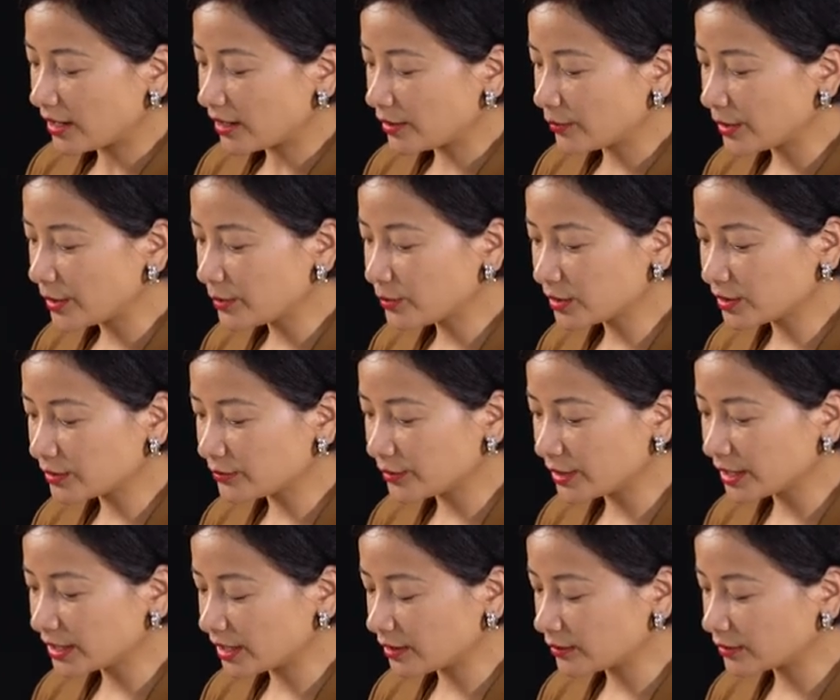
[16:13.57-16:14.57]
Uh, we will
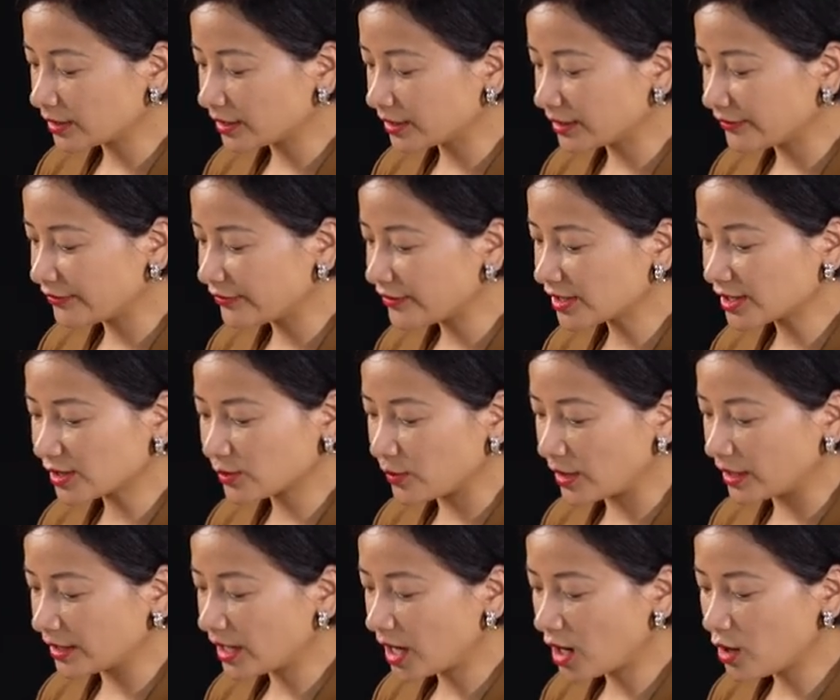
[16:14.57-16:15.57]
read out the first
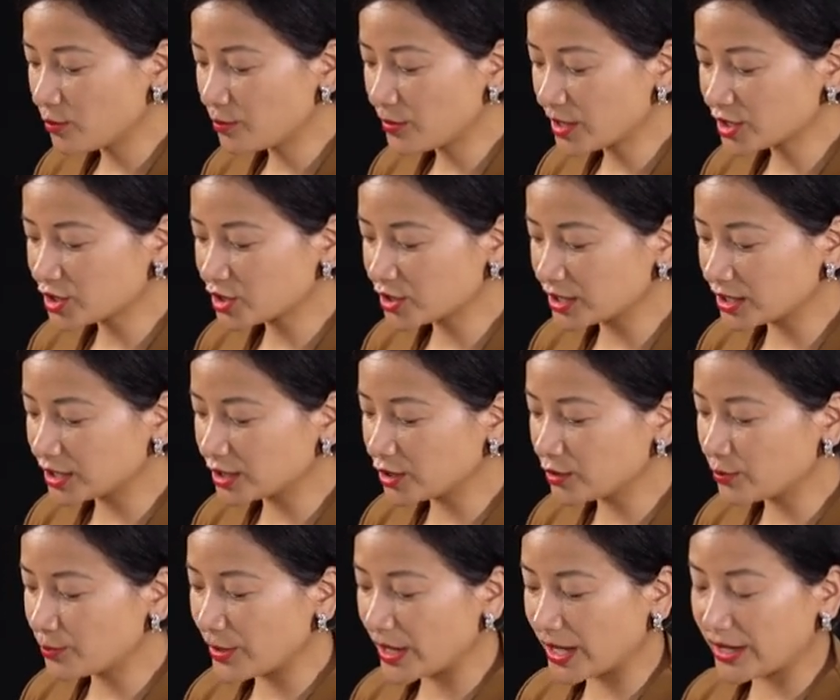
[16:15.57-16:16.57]
one. How much did
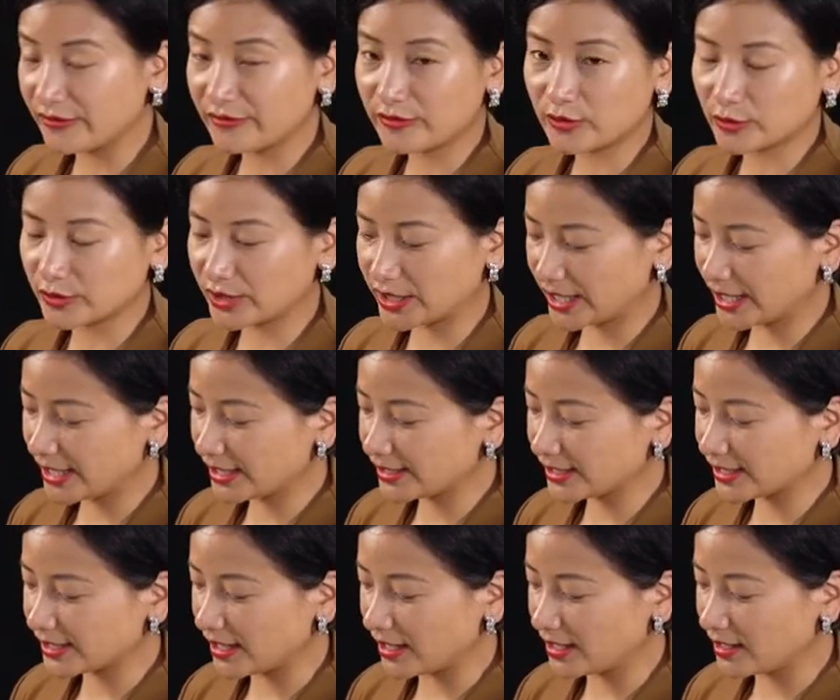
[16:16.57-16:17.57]
you pay for the
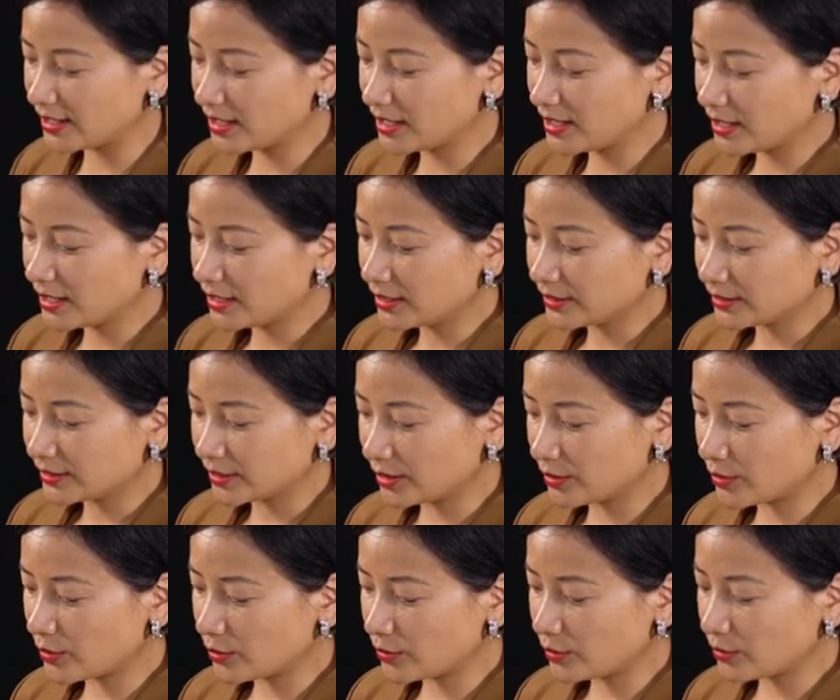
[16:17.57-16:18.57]
Hilsa?
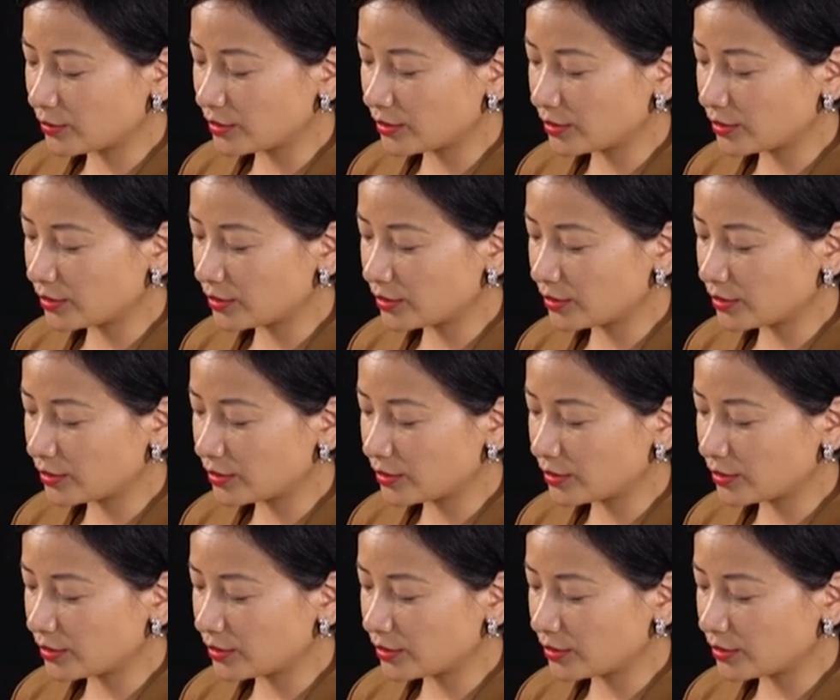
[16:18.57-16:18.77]
The